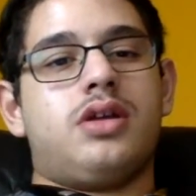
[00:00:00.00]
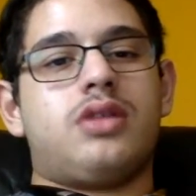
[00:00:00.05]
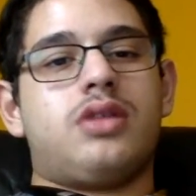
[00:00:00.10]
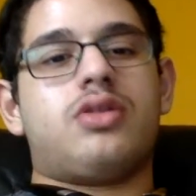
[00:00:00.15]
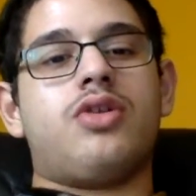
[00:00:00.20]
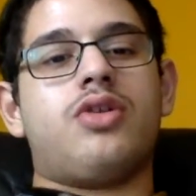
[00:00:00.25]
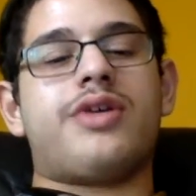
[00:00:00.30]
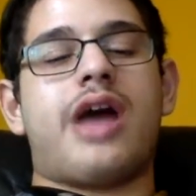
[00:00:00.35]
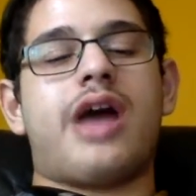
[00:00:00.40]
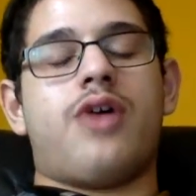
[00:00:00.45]

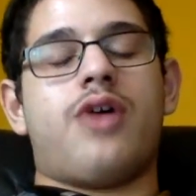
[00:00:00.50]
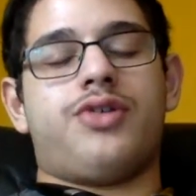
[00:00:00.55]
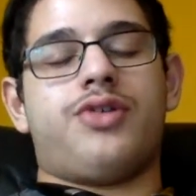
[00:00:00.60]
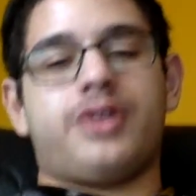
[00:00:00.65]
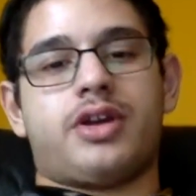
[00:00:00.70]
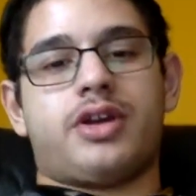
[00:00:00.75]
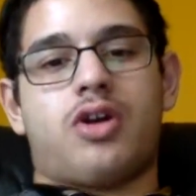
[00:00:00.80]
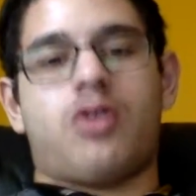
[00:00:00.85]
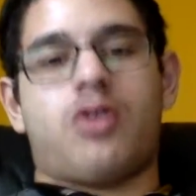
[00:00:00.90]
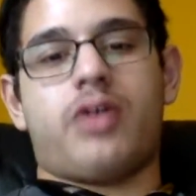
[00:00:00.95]
Luke Gallows and
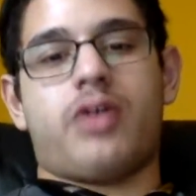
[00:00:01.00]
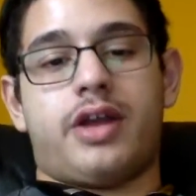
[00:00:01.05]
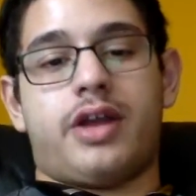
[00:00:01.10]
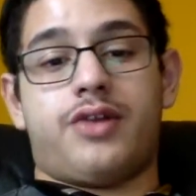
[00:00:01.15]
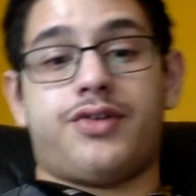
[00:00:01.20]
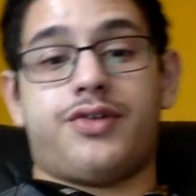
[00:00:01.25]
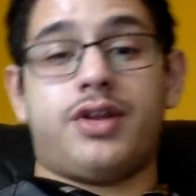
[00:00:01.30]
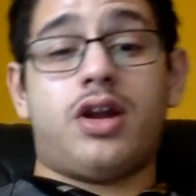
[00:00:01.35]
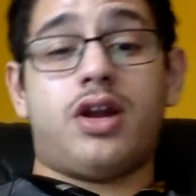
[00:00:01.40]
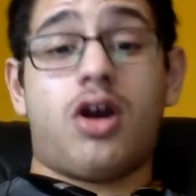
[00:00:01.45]
Carl
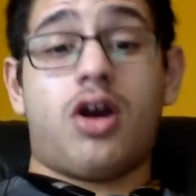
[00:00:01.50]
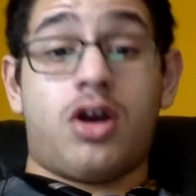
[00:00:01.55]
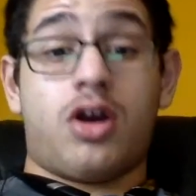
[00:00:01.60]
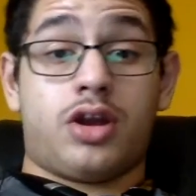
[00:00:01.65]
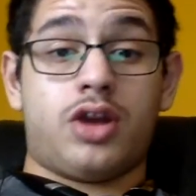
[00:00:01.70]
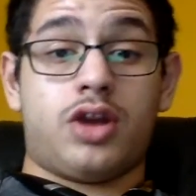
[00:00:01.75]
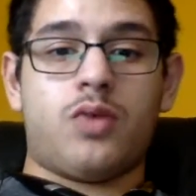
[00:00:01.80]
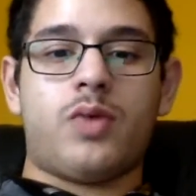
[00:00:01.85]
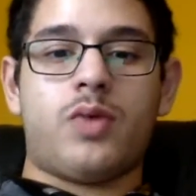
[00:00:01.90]
Anderson are gonna